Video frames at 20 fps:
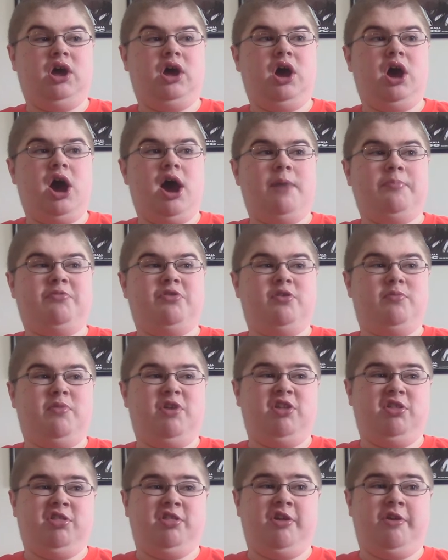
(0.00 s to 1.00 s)

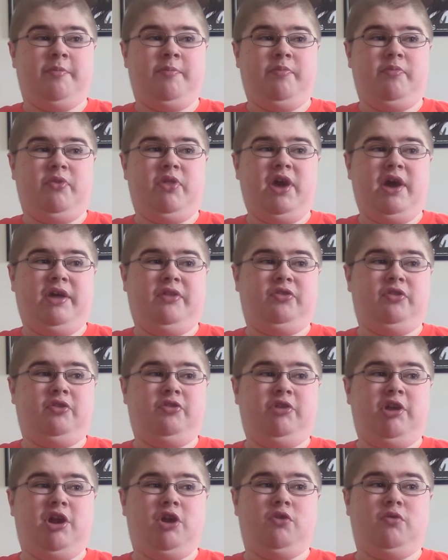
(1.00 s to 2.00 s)
optimism that the
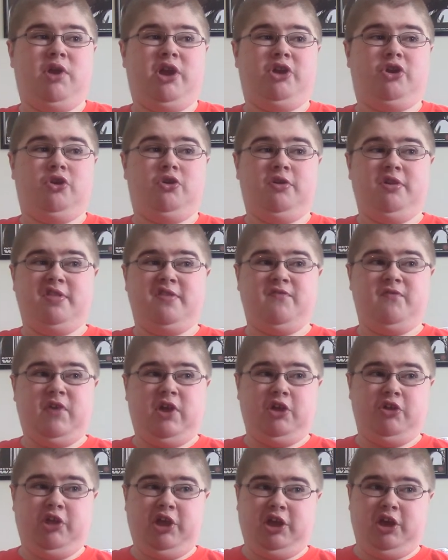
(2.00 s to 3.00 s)
narrator is
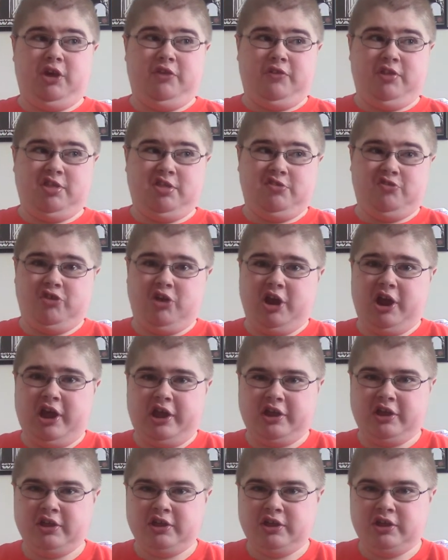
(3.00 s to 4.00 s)
feeling on this
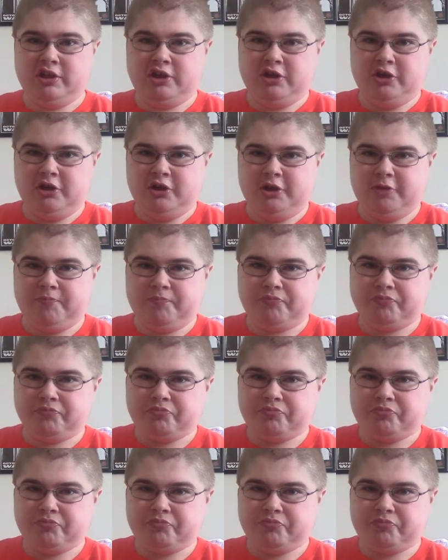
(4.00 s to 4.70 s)
track. And